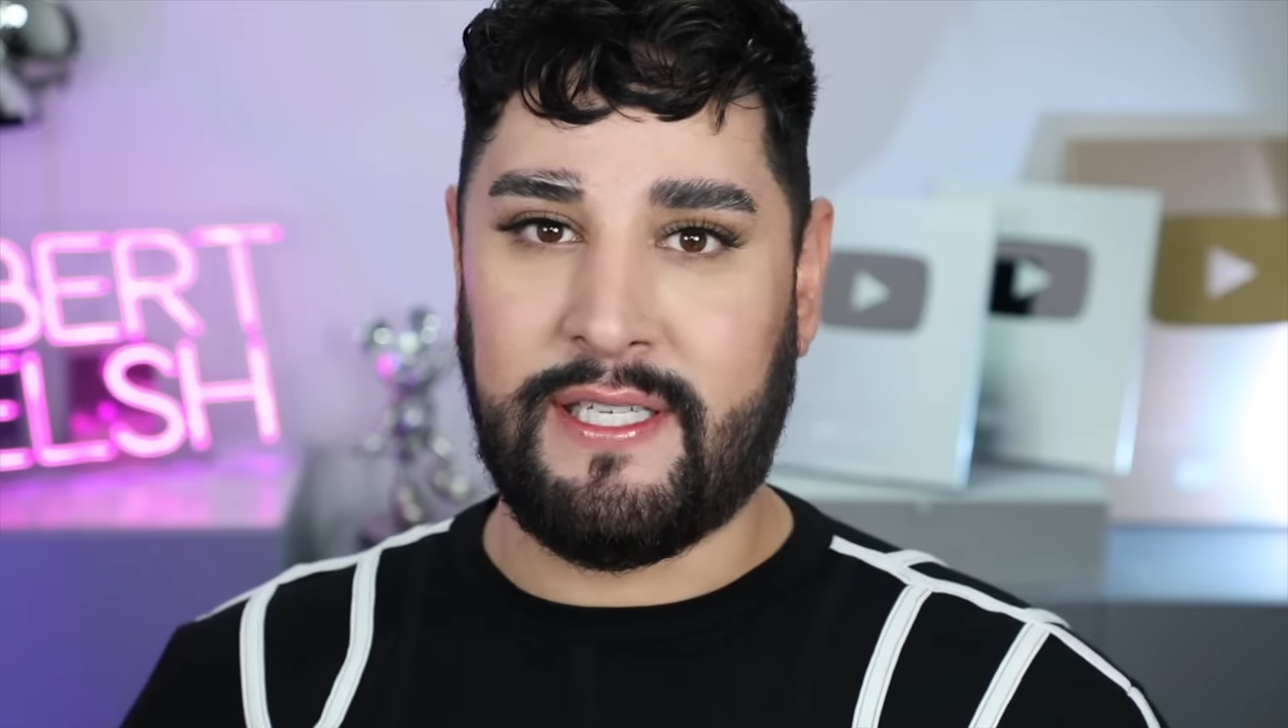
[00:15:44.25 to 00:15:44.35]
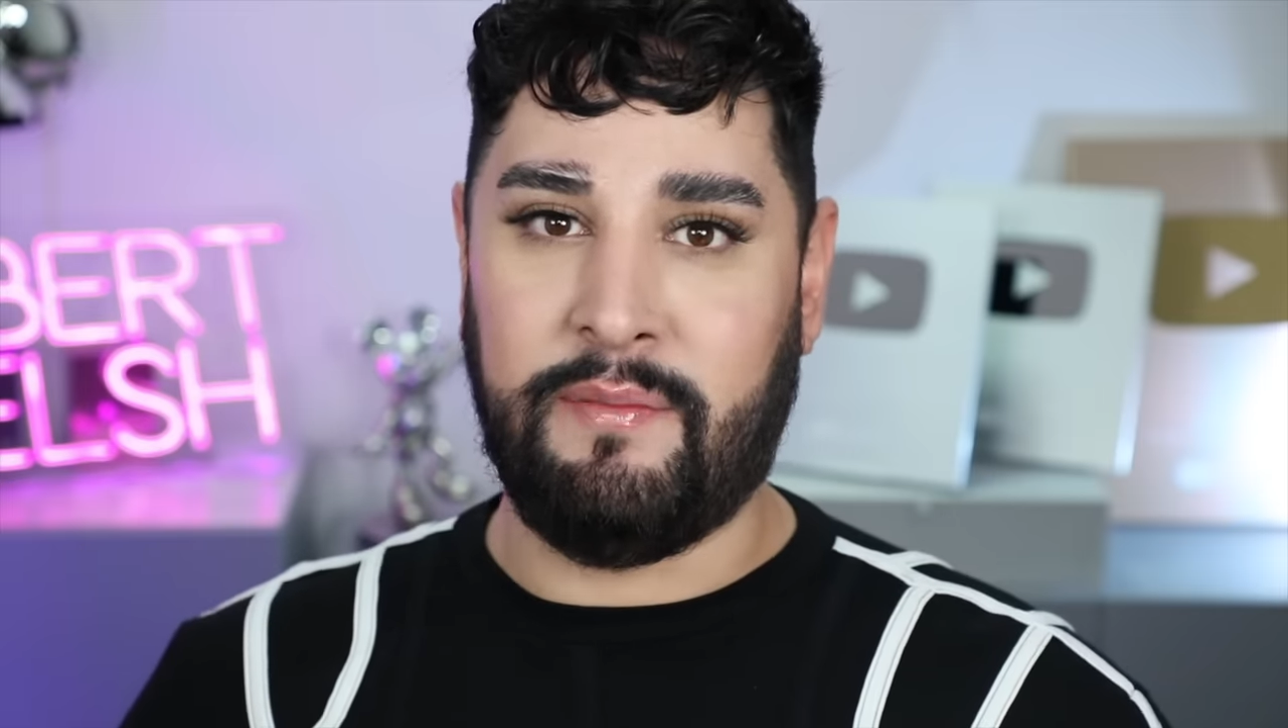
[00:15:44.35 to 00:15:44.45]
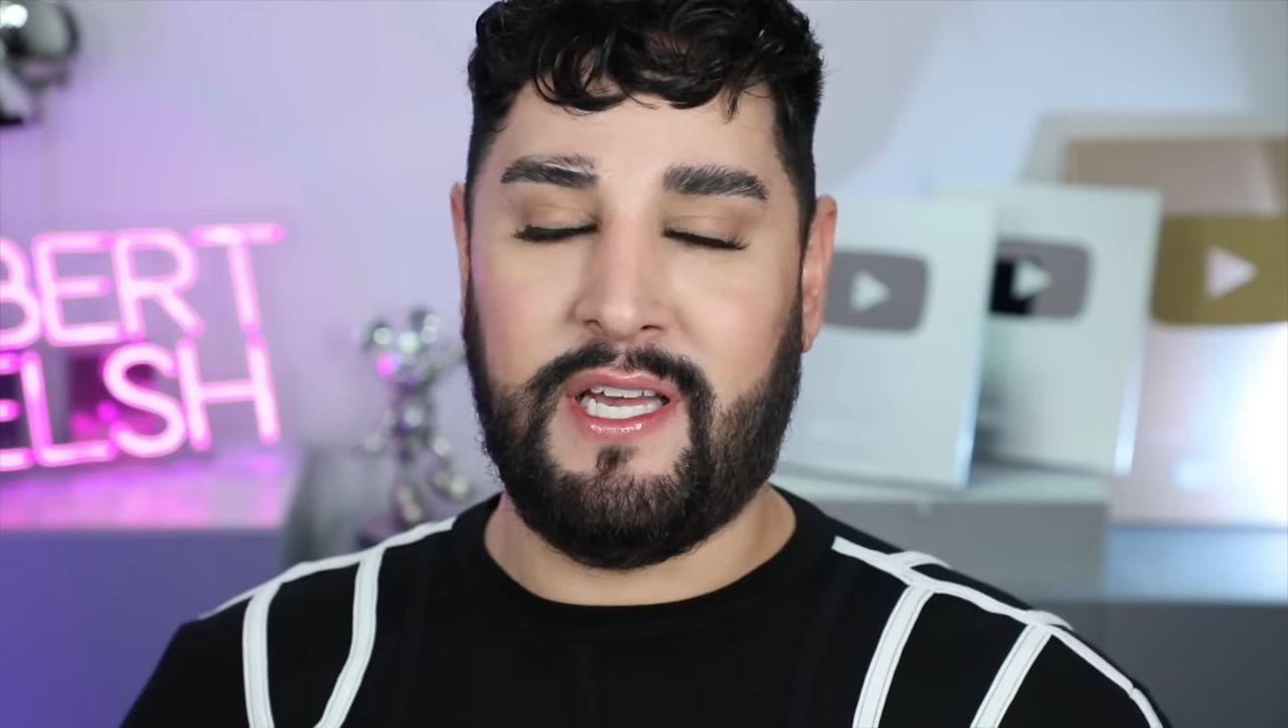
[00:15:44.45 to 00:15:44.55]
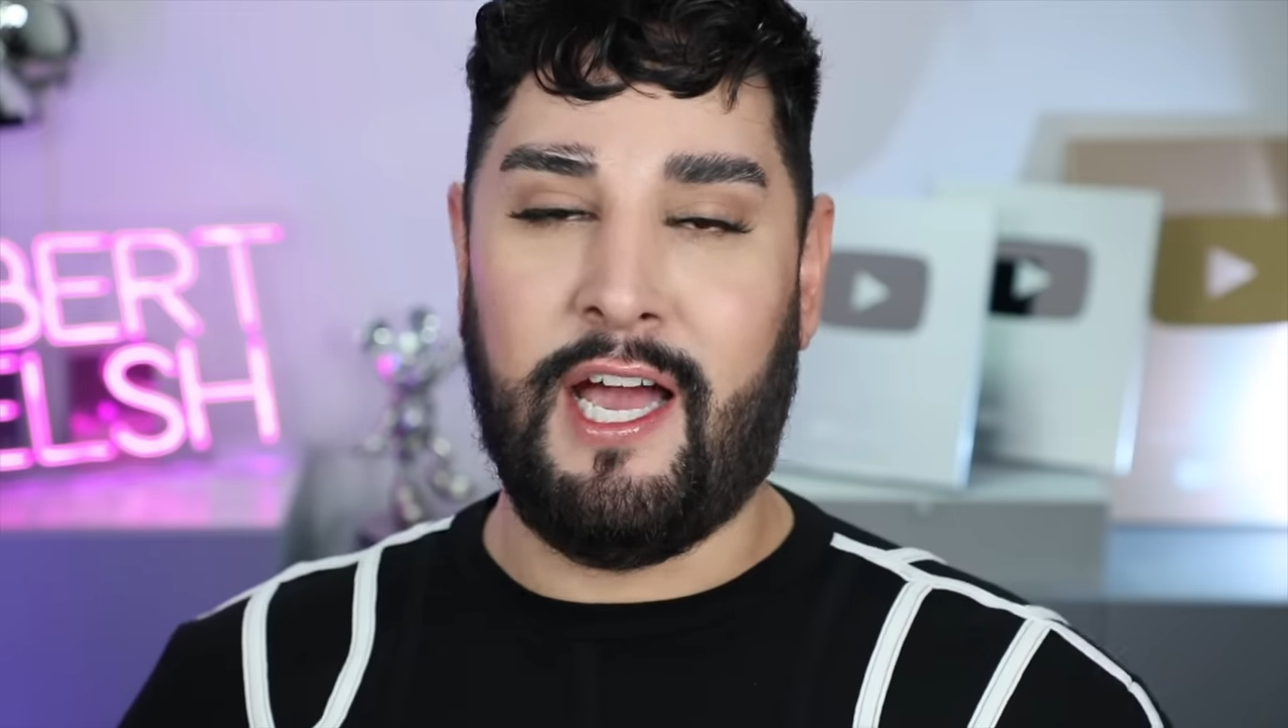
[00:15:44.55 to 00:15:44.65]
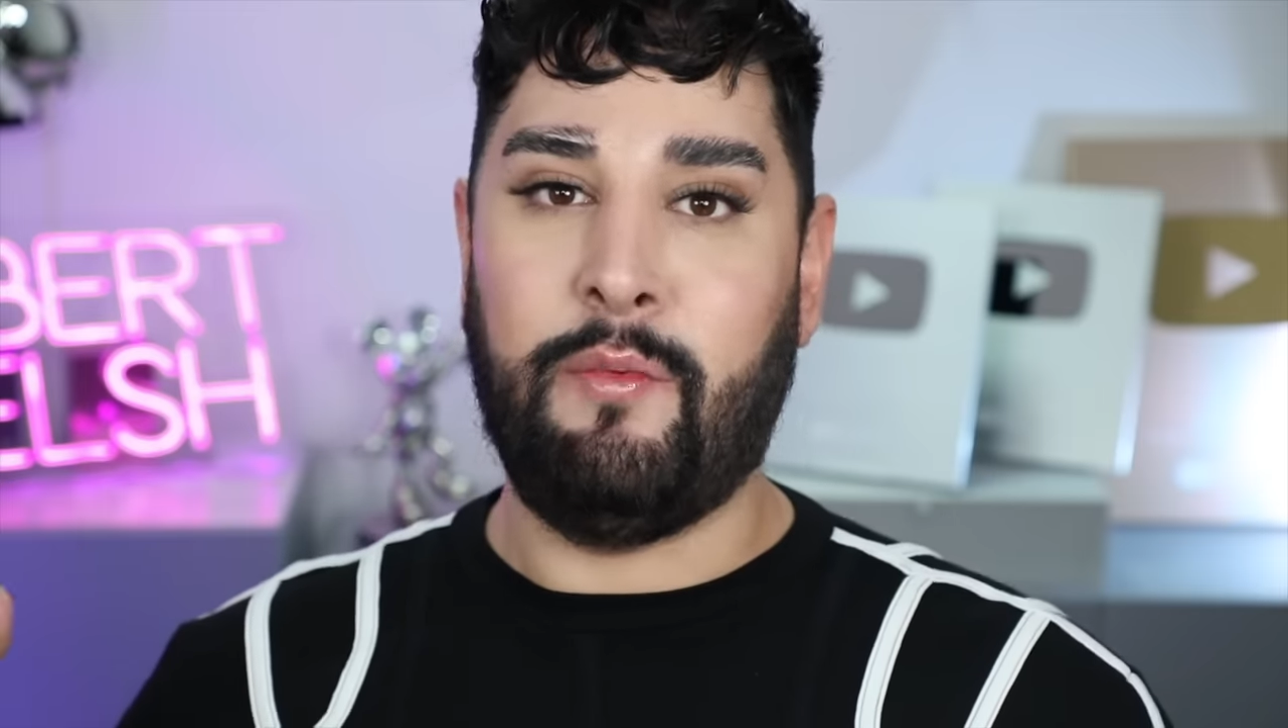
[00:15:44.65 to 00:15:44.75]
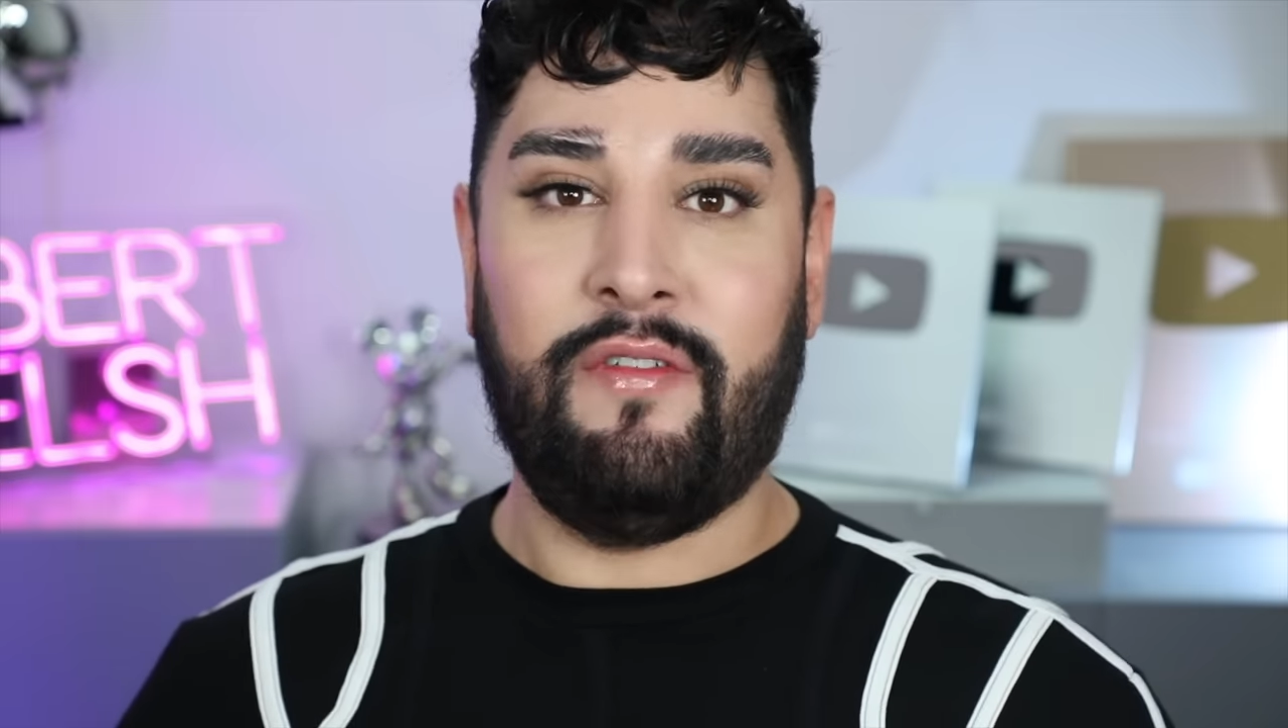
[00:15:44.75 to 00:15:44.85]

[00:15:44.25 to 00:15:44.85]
some time